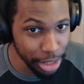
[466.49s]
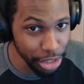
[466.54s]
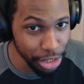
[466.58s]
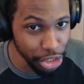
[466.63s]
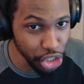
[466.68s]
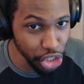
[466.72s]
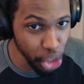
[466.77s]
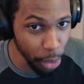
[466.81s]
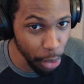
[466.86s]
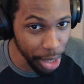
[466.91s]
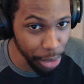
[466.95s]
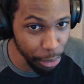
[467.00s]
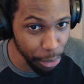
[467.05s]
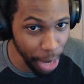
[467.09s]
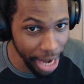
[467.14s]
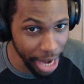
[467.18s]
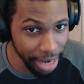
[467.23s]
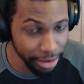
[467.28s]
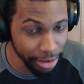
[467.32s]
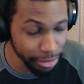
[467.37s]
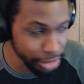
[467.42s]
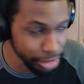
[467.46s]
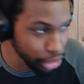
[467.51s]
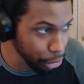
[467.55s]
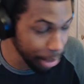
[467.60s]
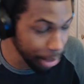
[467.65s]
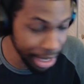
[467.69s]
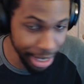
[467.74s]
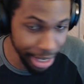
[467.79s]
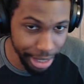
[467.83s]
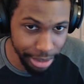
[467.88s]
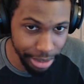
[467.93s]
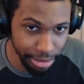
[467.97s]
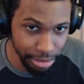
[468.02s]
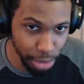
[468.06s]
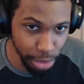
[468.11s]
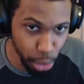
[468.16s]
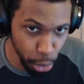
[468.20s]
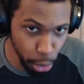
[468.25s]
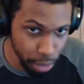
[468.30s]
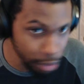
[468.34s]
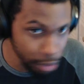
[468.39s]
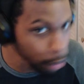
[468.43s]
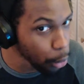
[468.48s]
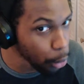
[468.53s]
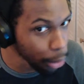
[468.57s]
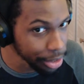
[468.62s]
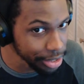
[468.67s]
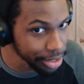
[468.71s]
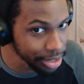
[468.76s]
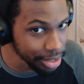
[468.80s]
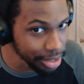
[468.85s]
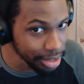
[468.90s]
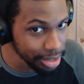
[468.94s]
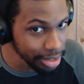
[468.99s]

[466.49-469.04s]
Joey Duel Rewards.